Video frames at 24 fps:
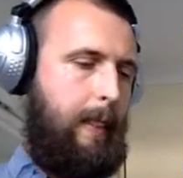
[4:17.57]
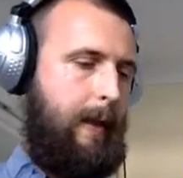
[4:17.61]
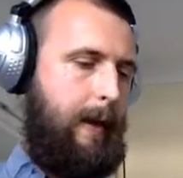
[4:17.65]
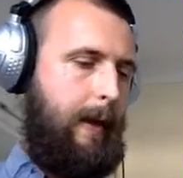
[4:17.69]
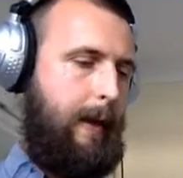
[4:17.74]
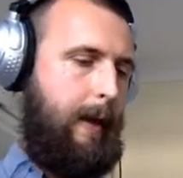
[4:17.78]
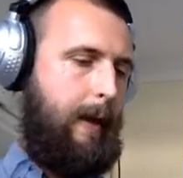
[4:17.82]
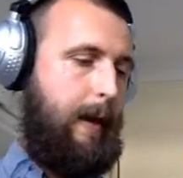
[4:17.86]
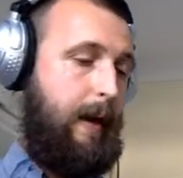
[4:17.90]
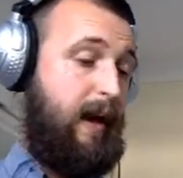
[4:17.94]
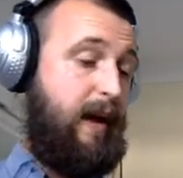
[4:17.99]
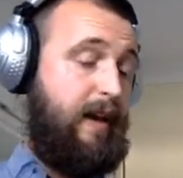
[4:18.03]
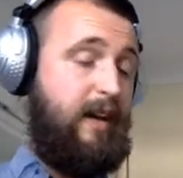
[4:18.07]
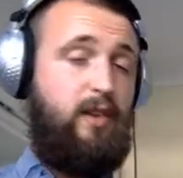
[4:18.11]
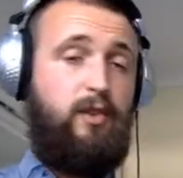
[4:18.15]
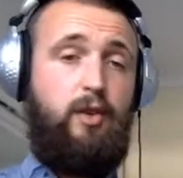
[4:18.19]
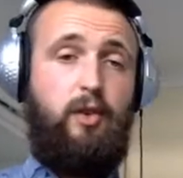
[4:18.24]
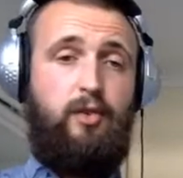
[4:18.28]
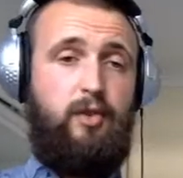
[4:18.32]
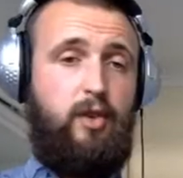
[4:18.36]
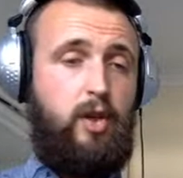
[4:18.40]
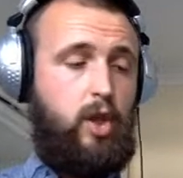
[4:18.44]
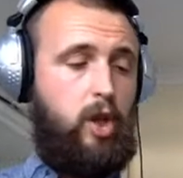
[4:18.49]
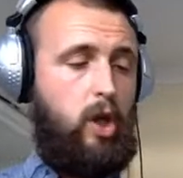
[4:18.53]
Uh, and it
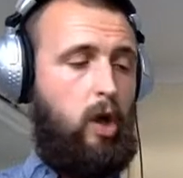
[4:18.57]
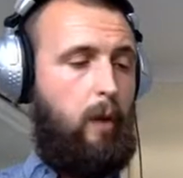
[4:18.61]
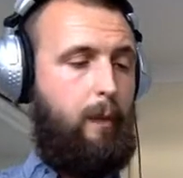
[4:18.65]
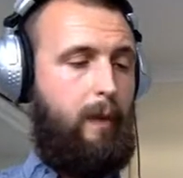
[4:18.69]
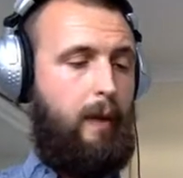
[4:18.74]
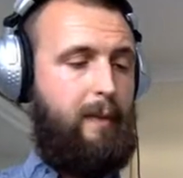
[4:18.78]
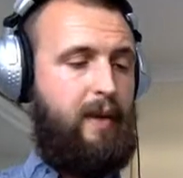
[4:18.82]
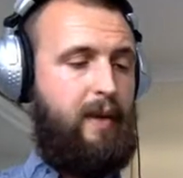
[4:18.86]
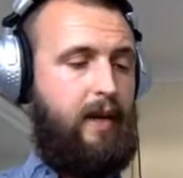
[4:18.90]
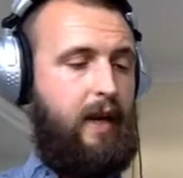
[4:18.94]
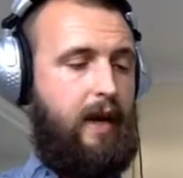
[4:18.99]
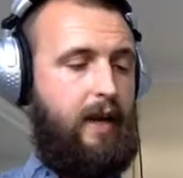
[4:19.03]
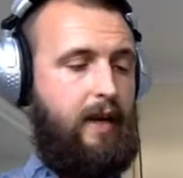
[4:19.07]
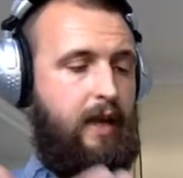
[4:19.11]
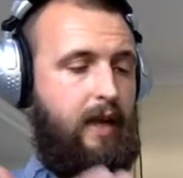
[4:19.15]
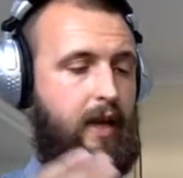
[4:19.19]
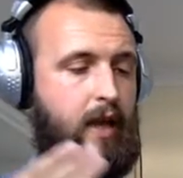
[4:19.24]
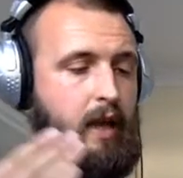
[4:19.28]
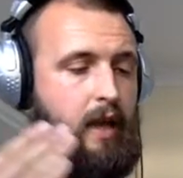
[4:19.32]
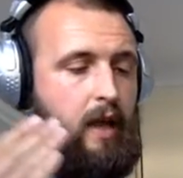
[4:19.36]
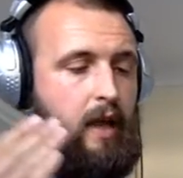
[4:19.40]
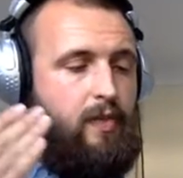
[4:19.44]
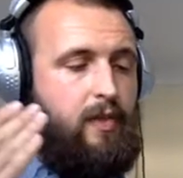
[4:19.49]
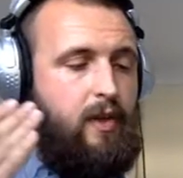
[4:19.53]
does the job. I mean, and
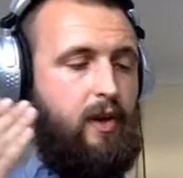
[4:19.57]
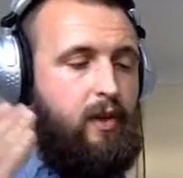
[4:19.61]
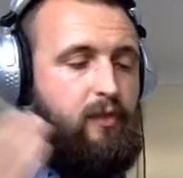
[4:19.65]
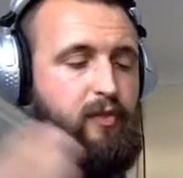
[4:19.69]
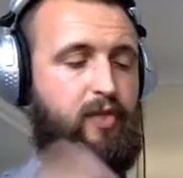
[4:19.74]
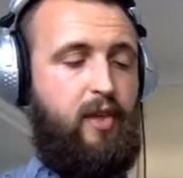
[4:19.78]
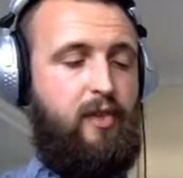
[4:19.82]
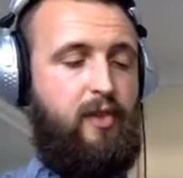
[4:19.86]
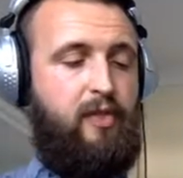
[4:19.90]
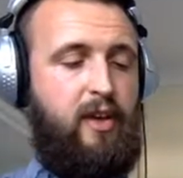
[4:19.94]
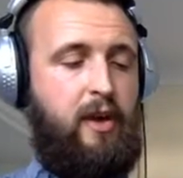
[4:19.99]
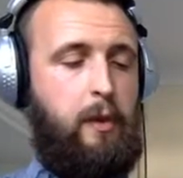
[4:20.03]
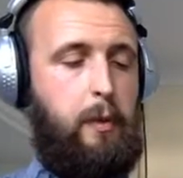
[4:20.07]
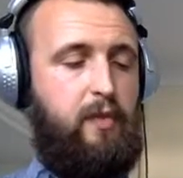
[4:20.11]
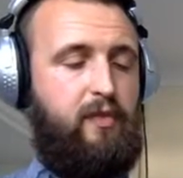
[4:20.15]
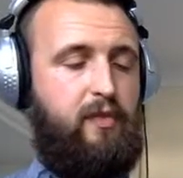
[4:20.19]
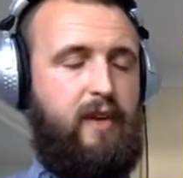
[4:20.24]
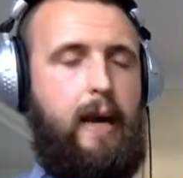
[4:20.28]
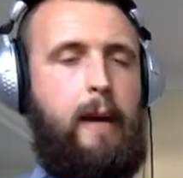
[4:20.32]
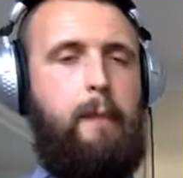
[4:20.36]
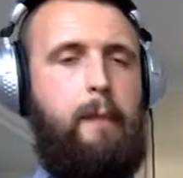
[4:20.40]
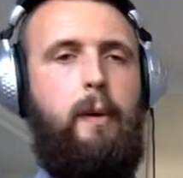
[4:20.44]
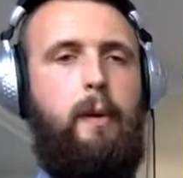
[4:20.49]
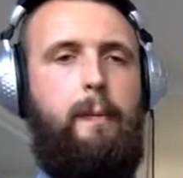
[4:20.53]
the, the thing with
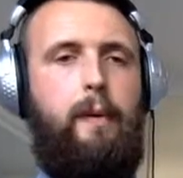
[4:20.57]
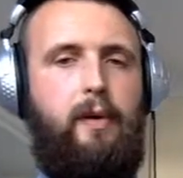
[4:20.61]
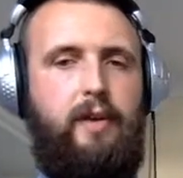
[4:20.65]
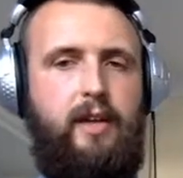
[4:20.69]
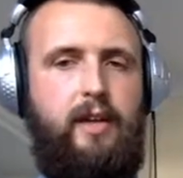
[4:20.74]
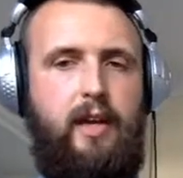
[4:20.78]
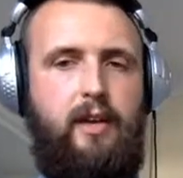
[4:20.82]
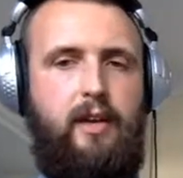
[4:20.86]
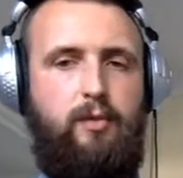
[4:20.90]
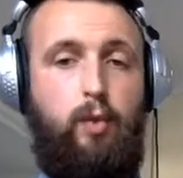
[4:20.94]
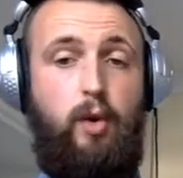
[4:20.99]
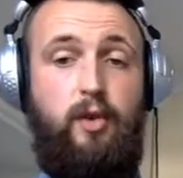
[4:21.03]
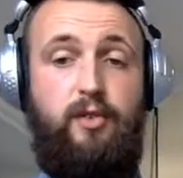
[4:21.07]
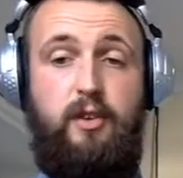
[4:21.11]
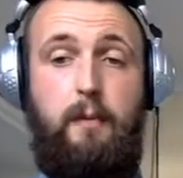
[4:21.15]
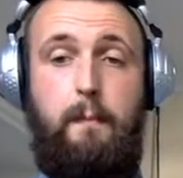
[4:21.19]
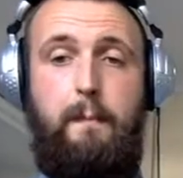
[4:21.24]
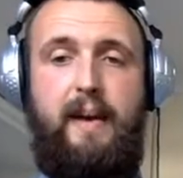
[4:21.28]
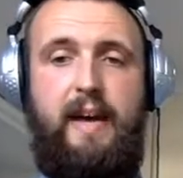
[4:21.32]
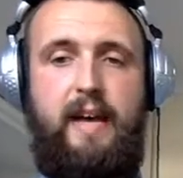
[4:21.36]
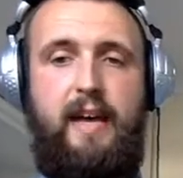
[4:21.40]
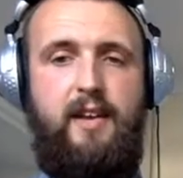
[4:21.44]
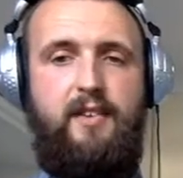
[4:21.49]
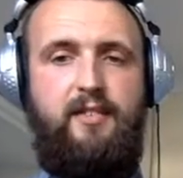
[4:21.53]
camera bodies, what's
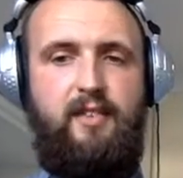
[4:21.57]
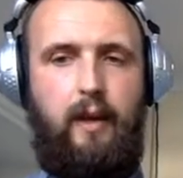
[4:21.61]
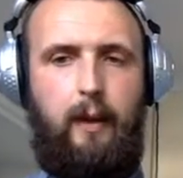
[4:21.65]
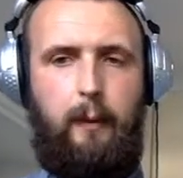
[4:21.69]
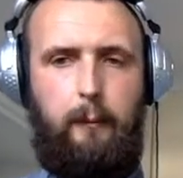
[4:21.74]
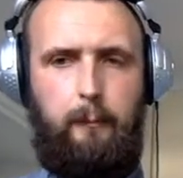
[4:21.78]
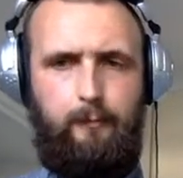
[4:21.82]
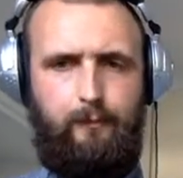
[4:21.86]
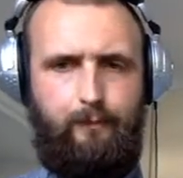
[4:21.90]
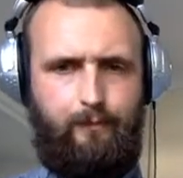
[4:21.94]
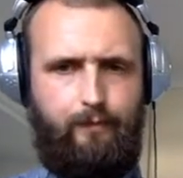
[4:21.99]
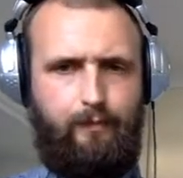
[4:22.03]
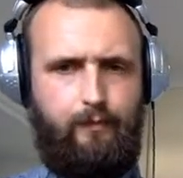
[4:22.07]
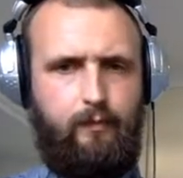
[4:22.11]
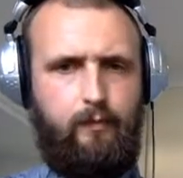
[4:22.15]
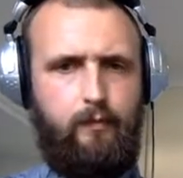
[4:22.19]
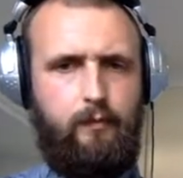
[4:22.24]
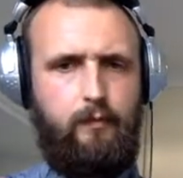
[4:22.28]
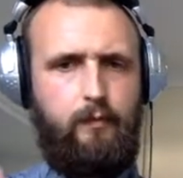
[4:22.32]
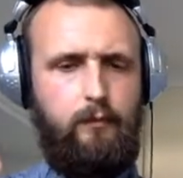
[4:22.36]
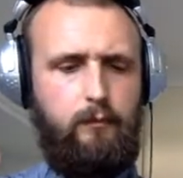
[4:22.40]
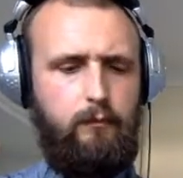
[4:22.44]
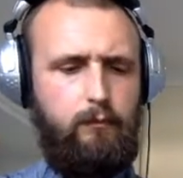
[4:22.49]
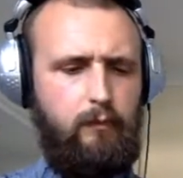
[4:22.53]
amazing
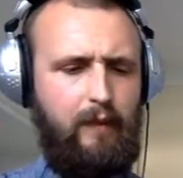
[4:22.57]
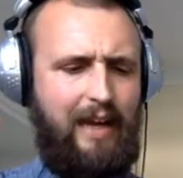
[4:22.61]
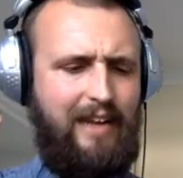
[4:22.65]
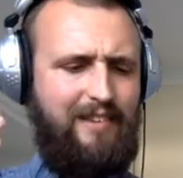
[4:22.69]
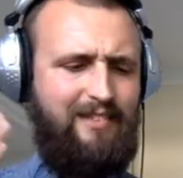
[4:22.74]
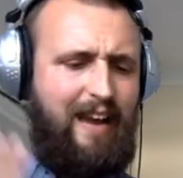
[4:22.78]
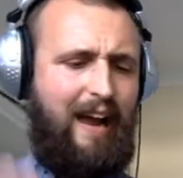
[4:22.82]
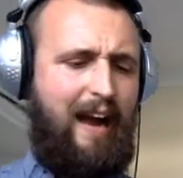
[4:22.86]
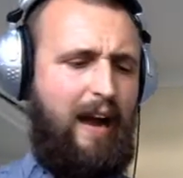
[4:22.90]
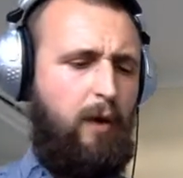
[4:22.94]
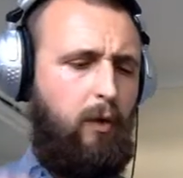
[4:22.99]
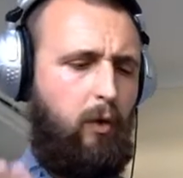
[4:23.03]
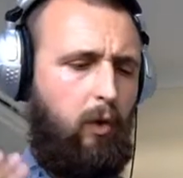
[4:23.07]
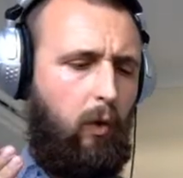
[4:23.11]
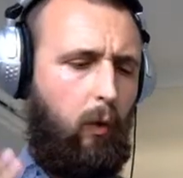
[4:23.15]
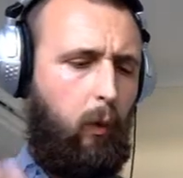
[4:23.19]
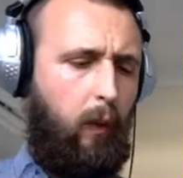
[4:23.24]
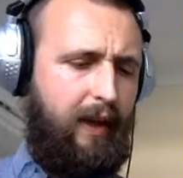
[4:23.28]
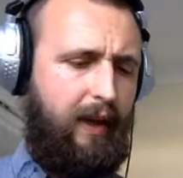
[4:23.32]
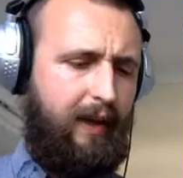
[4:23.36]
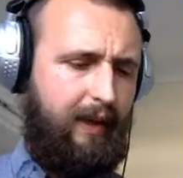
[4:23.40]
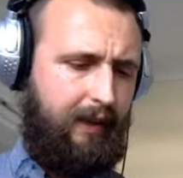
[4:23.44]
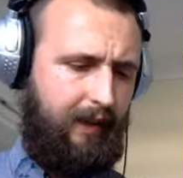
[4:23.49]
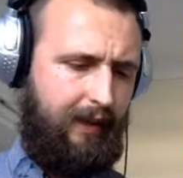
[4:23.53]
is how
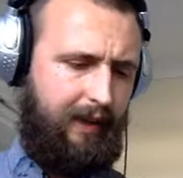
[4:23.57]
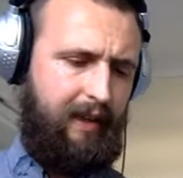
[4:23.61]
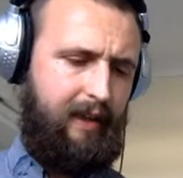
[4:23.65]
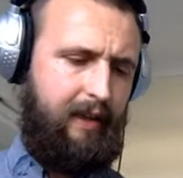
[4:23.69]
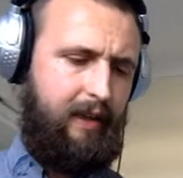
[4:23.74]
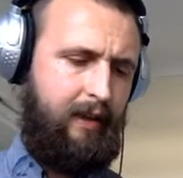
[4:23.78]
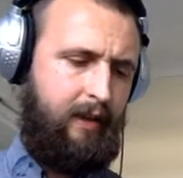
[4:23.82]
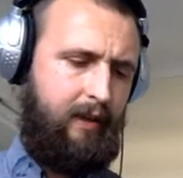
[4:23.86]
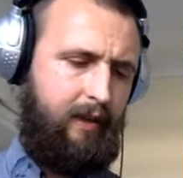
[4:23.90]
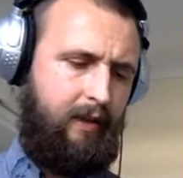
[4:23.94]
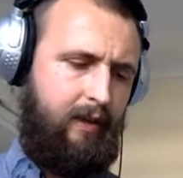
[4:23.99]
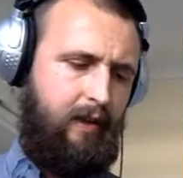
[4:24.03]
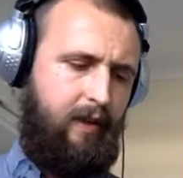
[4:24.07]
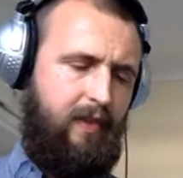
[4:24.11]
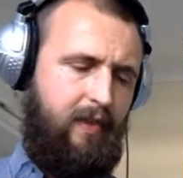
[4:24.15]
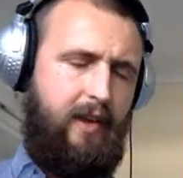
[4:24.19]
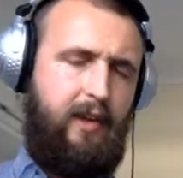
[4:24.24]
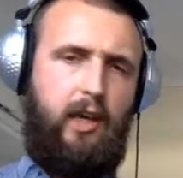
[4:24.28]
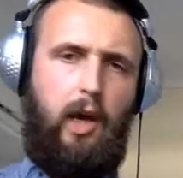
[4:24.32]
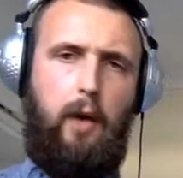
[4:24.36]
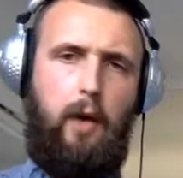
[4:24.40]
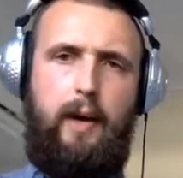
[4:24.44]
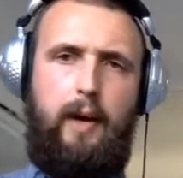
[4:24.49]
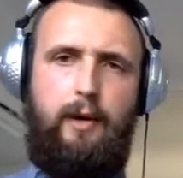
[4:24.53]
quickly they
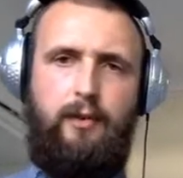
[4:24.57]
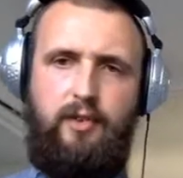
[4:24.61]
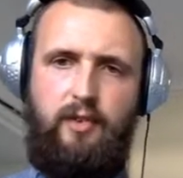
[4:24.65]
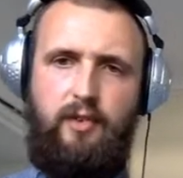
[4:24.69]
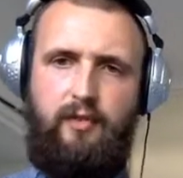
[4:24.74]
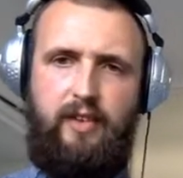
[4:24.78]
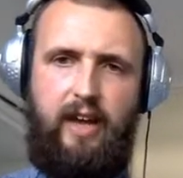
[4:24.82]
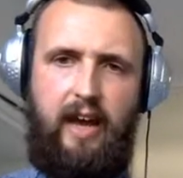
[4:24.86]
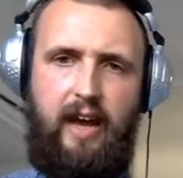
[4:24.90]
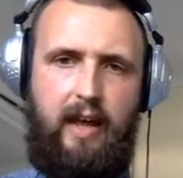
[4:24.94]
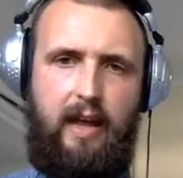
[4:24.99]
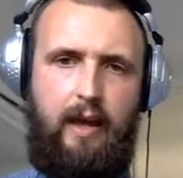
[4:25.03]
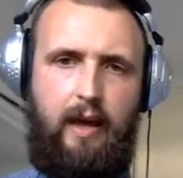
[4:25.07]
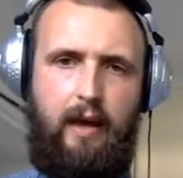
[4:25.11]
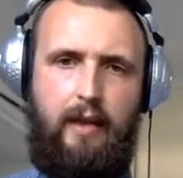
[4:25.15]
go out of date.